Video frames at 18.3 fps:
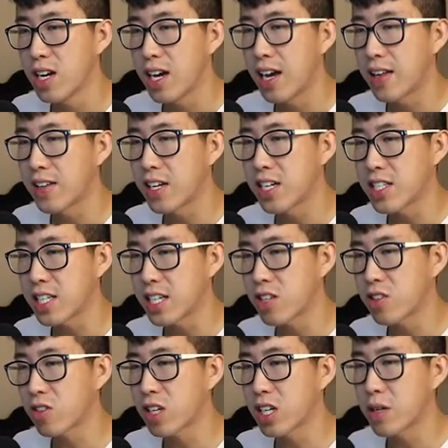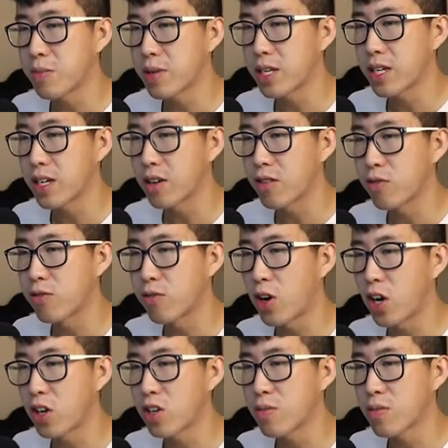and then it's either going to be
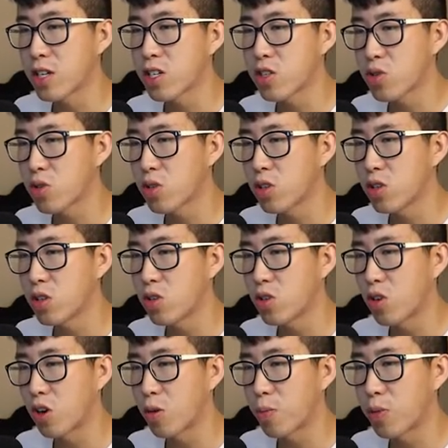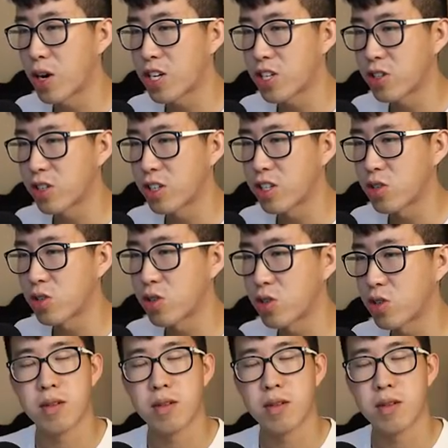volume control or pressure control.